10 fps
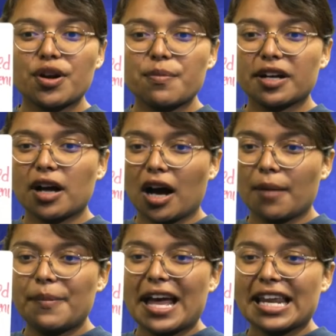macaw,
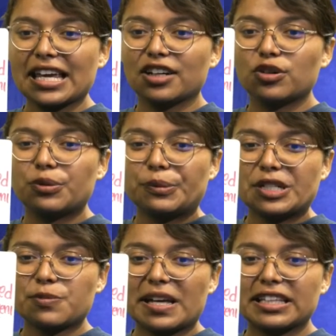Benny,
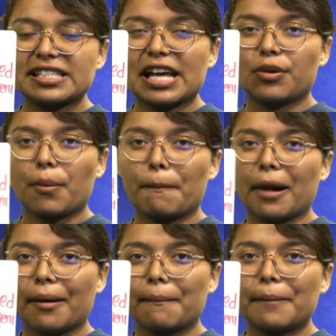which made the sound b,
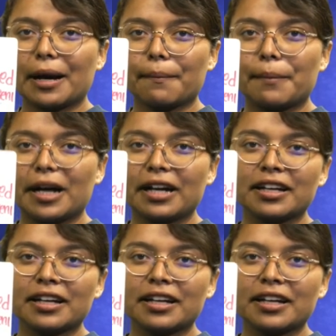b, b.